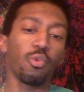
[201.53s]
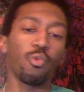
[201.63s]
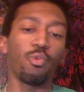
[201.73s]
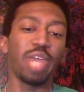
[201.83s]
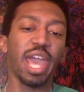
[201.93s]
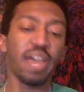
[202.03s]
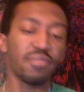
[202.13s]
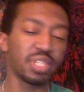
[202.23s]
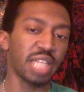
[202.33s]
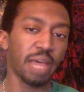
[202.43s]
We have
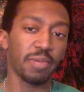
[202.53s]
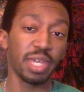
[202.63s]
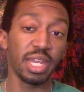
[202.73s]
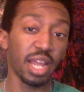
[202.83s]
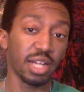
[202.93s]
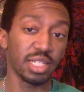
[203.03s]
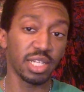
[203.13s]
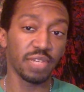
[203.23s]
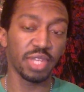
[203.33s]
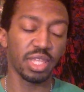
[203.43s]
to stop kidding
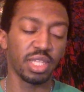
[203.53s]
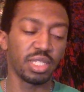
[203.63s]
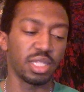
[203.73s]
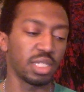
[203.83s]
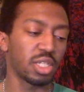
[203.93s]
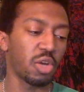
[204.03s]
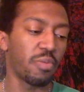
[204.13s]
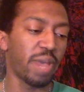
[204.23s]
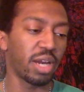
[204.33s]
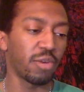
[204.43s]
ourselves that these things don't
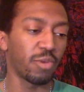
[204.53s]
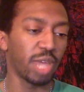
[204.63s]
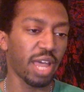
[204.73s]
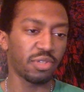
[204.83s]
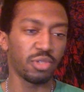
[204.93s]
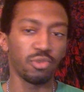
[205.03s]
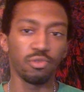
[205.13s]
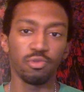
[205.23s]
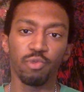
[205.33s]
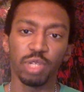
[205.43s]
matter. We have
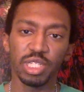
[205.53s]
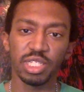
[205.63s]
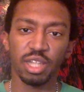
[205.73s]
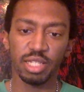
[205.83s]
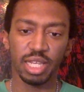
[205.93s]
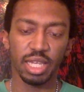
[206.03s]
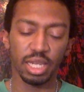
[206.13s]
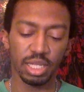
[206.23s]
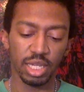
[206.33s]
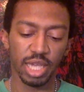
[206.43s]
to really start taking a
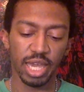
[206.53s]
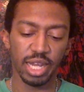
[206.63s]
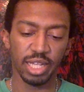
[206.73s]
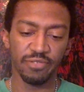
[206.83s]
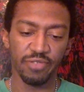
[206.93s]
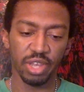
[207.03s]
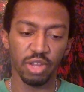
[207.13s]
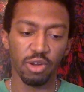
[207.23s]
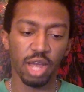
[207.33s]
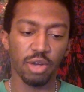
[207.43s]
look at it and
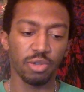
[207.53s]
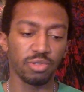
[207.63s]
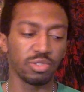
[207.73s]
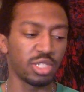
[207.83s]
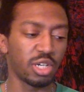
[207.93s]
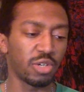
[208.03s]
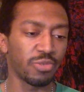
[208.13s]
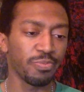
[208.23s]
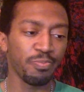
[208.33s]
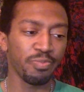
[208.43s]
figure out,
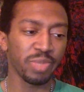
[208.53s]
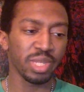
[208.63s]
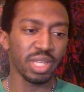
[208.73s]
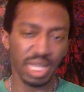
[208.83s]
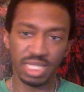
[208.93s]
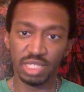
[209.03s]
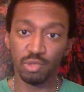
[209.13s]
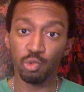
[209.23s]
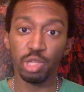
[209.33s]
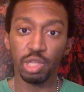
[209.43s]
is
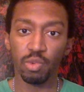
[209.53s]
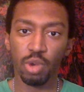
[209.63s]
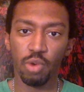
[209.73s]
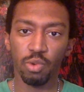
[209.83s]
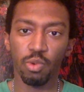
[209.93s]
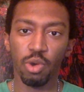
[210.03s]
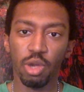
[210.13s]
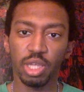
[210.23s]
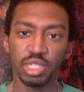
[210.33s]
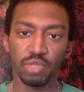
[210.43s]
this really what we
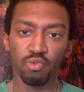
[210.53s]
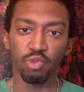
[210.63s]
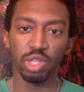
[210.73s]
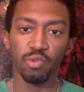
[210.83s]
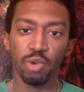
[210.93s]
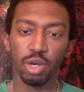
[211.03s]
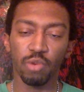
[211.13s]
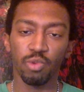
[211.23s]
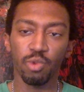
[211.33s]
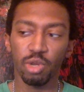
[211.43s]
want? Is this really what
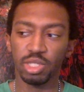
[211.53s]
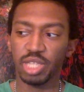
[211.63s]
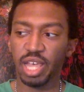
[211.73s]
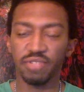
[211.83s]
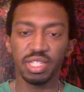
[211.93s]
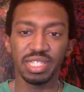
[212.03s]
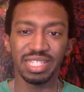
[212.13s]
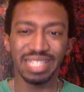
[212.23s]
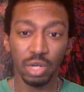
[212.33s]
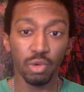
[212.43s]
we want to have to
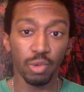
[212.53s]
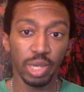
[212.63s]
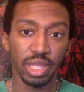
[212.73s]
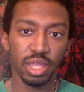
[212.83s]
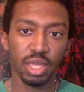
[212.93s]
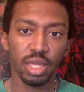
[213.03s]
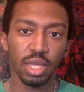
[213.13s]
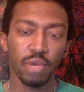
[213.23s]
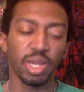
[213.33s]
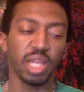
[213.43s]
deal with
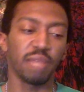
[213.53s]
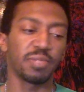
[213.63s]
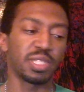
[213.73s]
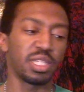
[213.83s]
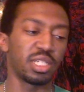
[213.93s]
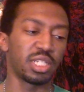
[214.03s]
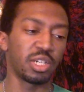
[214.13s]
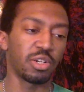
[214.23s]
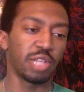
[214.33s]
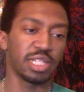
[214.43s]
when it comes to the
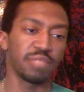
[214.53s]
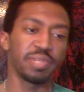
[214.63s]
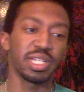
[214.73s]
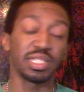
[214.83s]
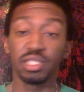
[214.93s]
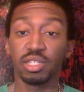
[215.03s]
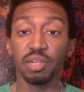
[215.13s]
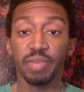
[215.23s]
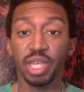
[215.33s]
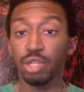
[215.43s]
general election? Because this is going to
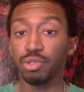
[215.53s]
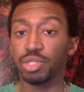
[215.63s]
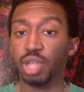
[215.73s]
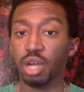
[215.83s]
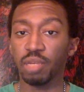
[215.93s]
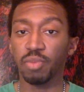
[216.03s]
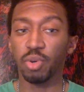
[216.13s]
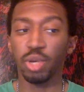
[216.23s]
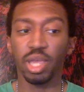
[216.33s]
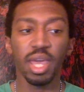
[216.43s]
be a huge talking
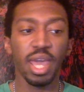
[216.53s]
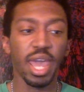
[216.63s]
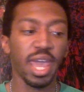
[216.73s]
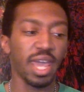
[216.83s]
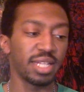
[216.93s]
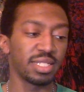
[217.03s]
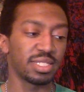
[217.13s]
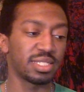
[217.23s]
point. And